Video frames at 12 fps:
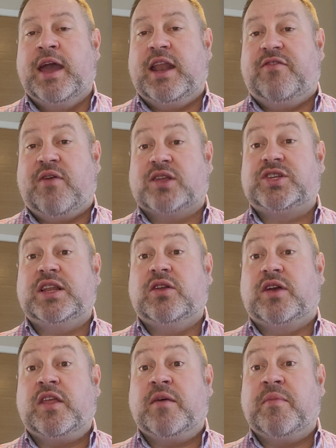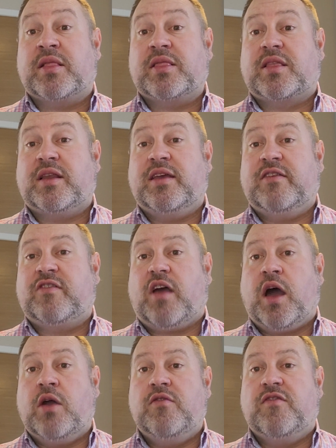And if you actually look at the monthlies
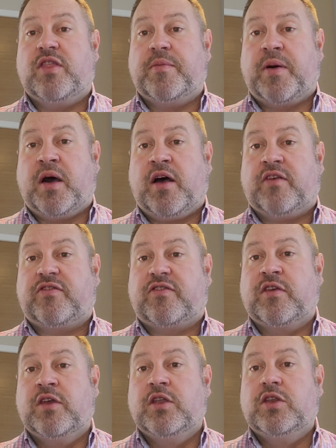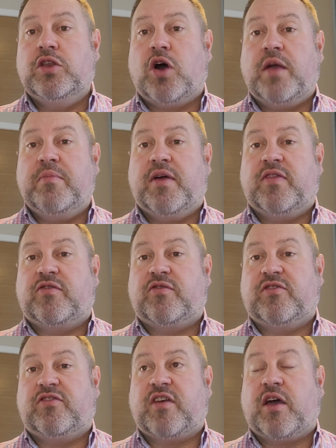over the past 9 months
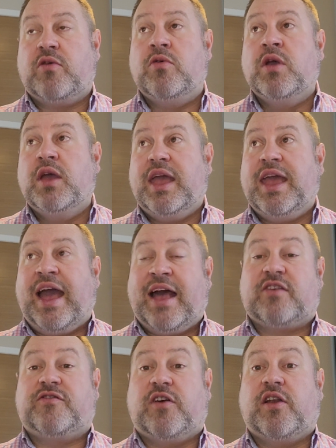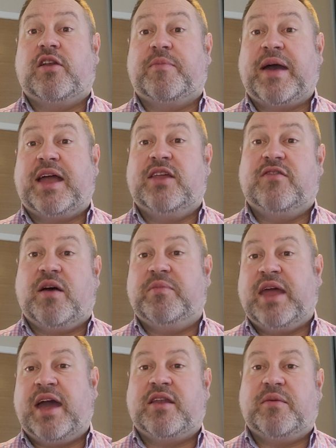or so, it has followed a pattern of up,
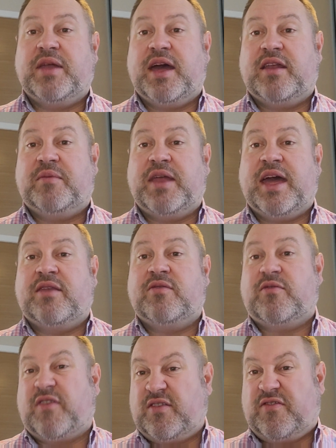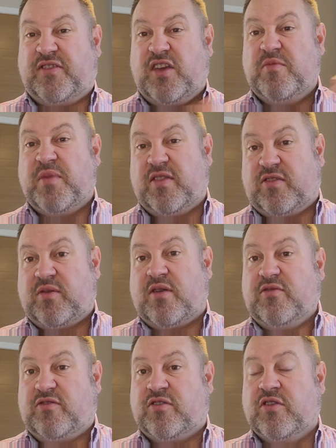down, up, down, up, down. They've had a few months where
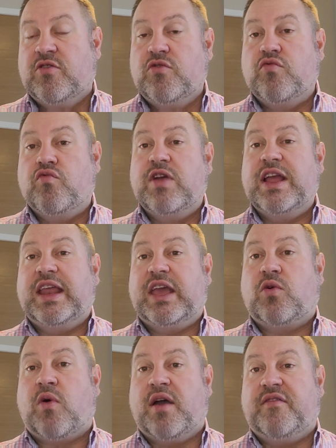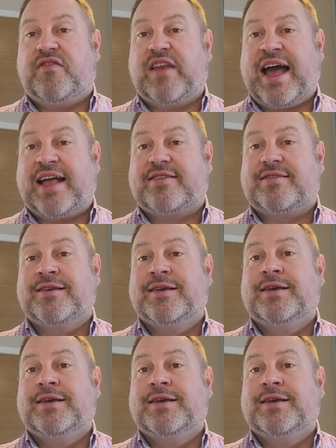it was really quite flat.